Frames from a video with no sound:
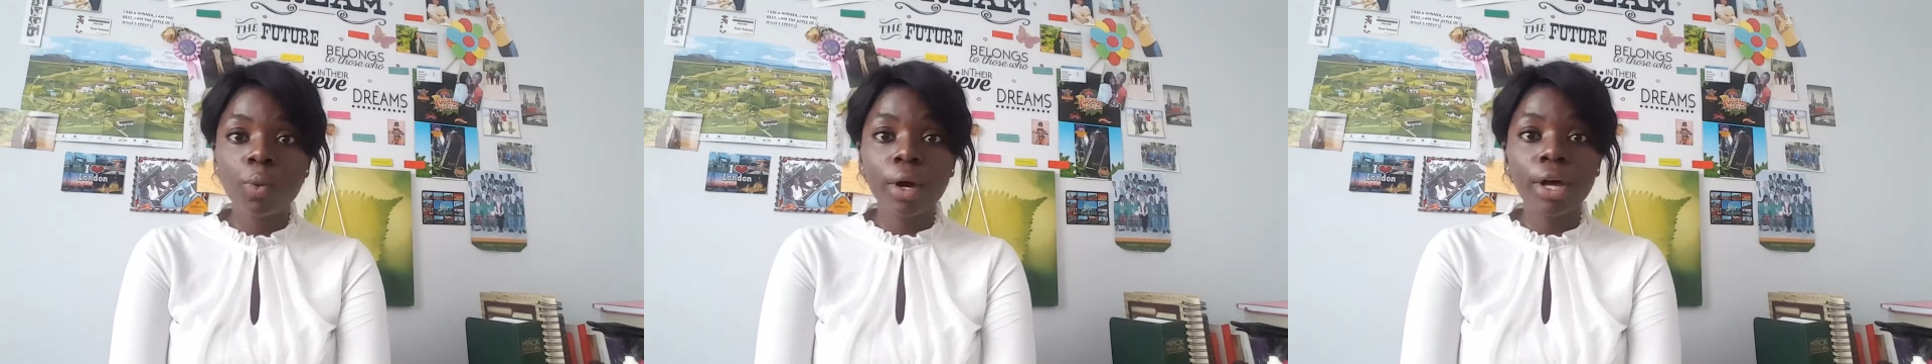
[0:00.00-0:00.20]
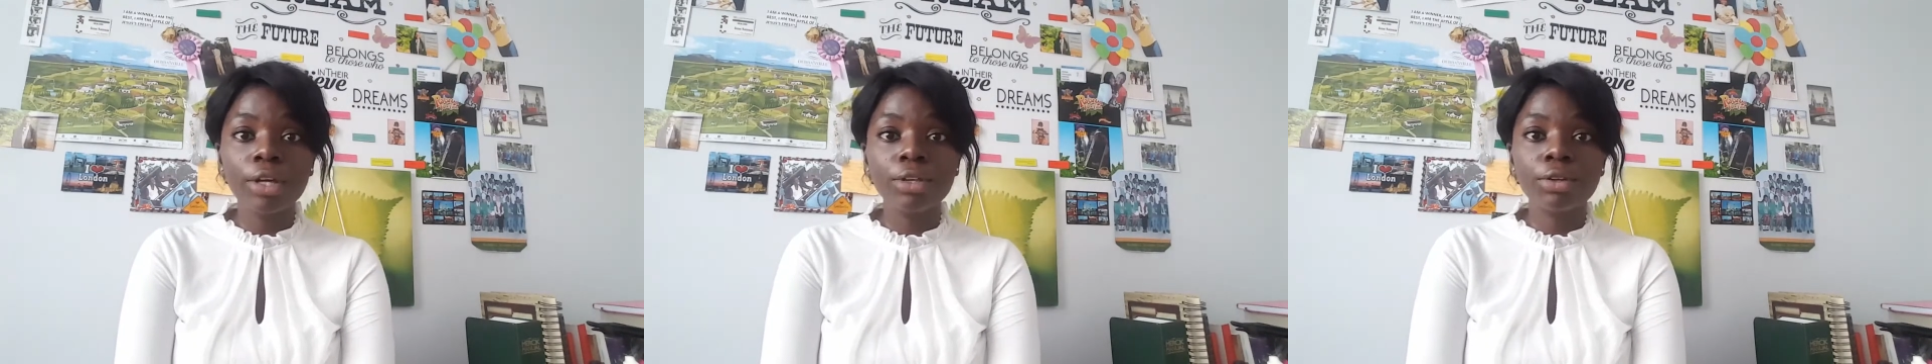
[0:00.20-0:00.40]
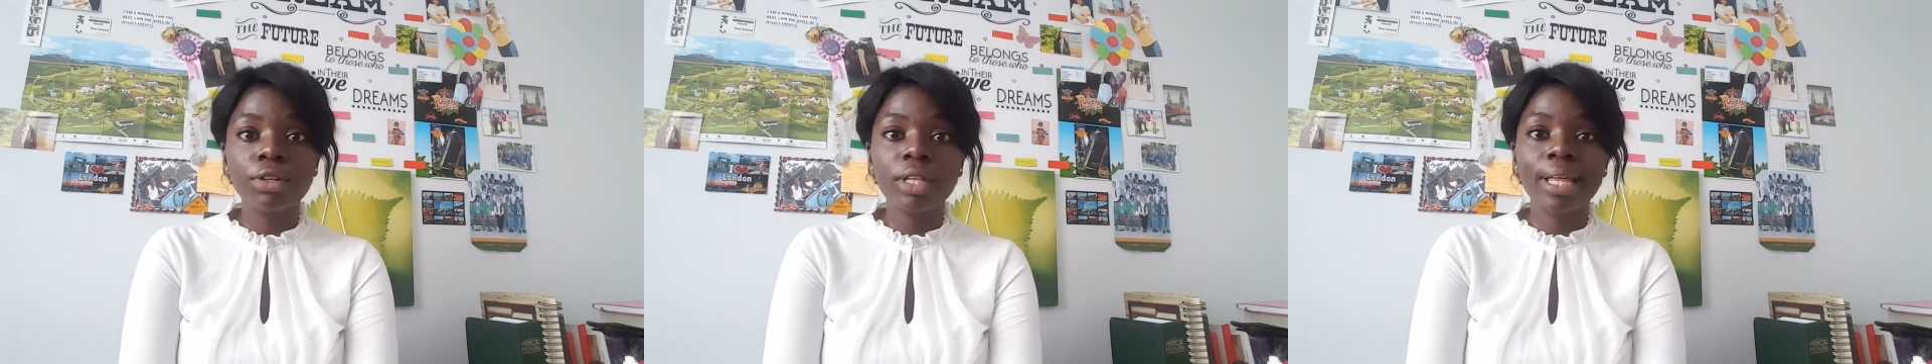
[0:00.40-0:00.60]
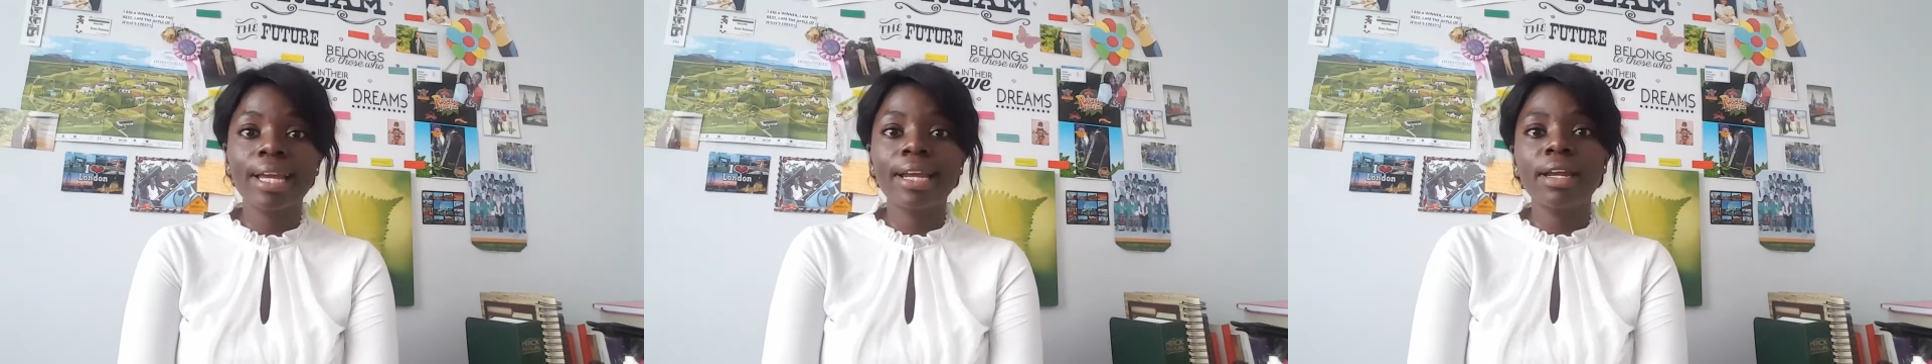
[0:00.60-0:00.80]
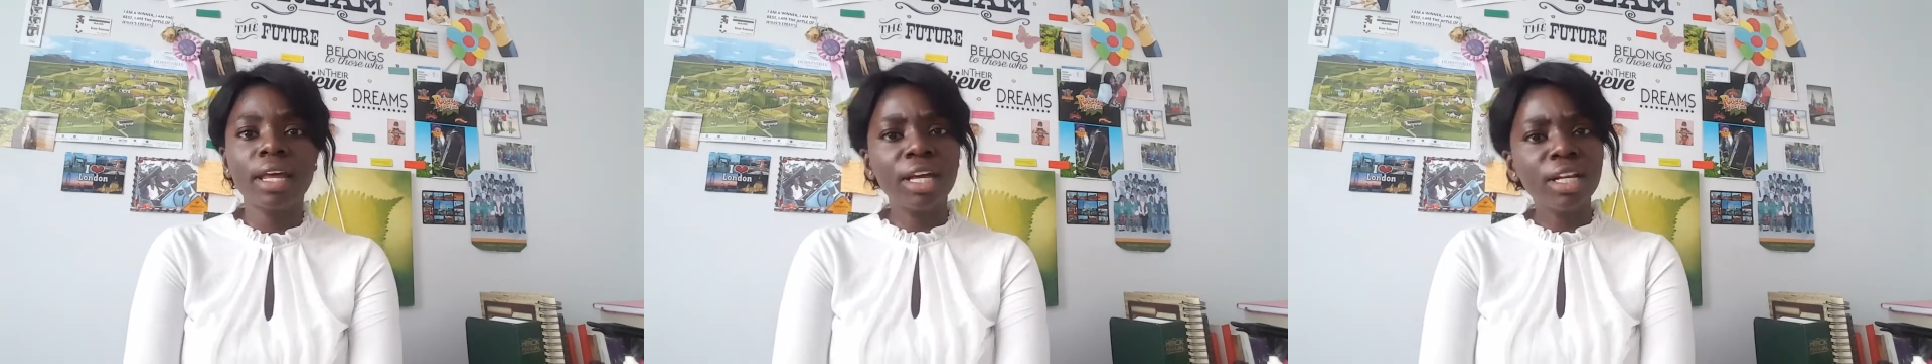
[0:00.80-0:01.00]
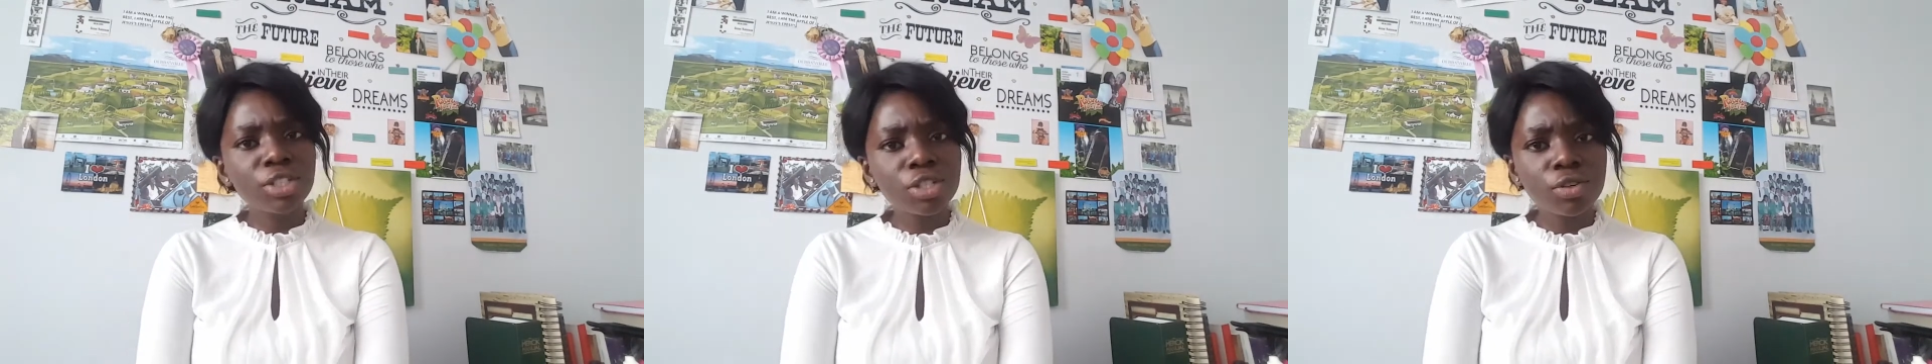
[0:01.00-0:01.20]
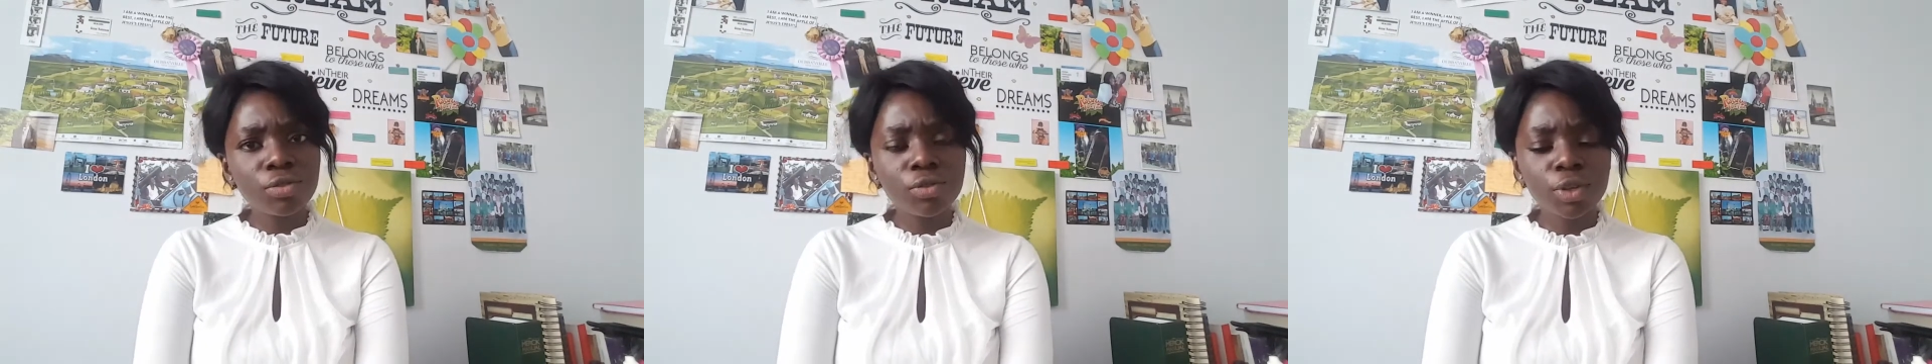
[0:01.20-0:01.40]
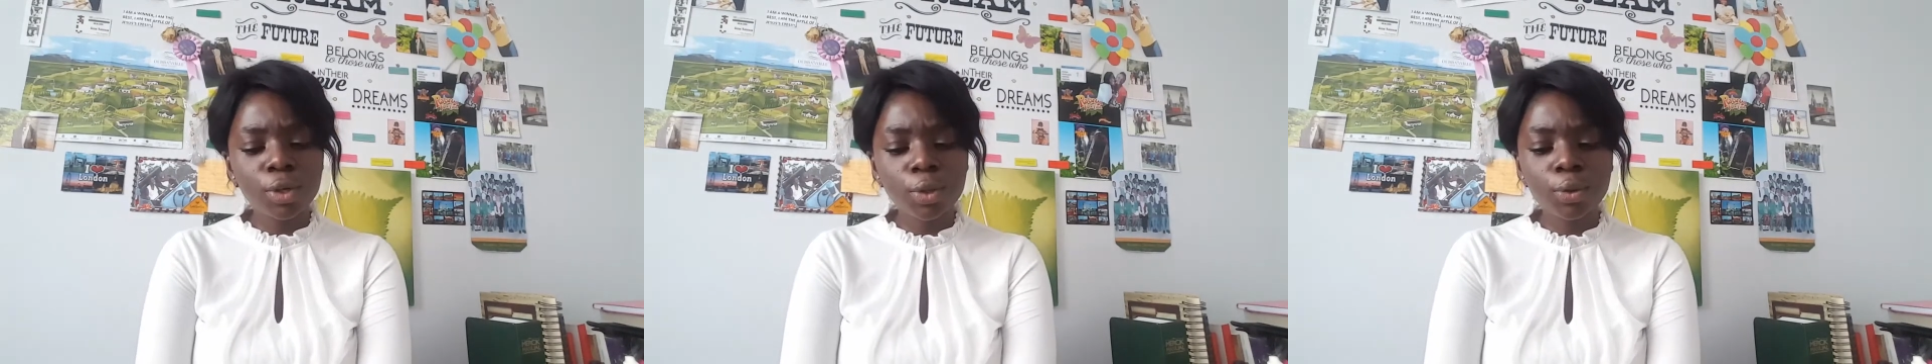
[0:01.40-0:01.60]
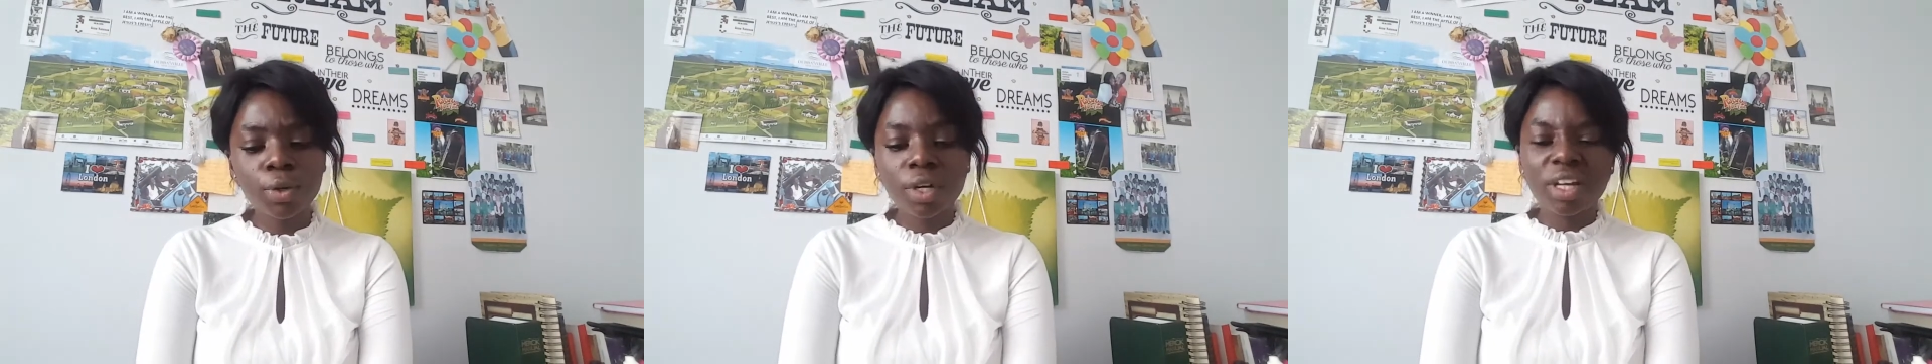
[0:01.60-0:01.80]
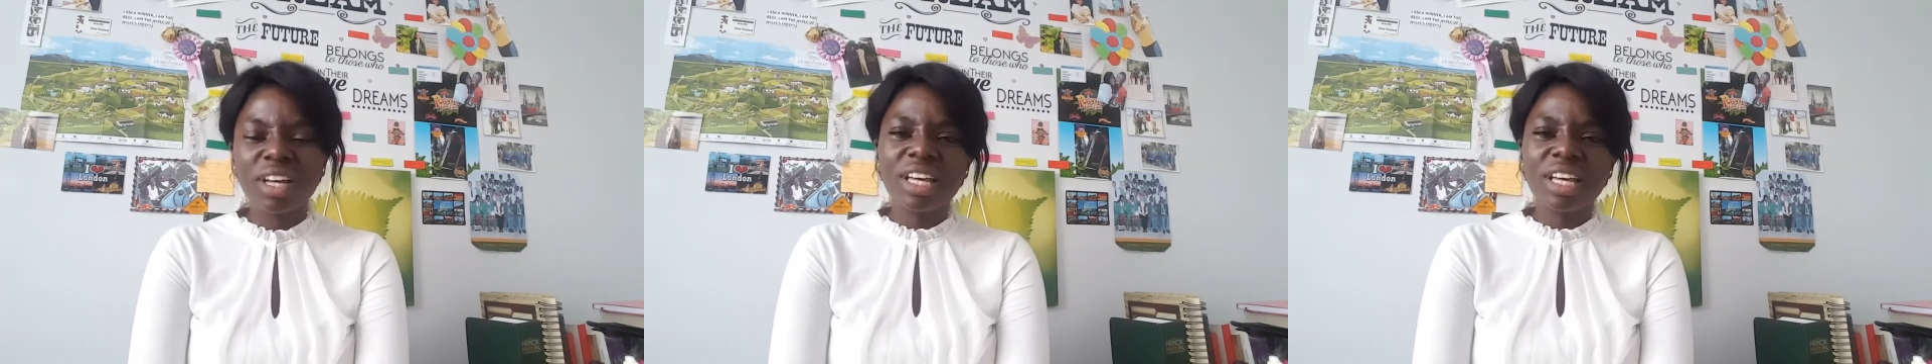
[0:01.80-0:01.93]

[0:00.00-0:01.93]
where you'll get an interview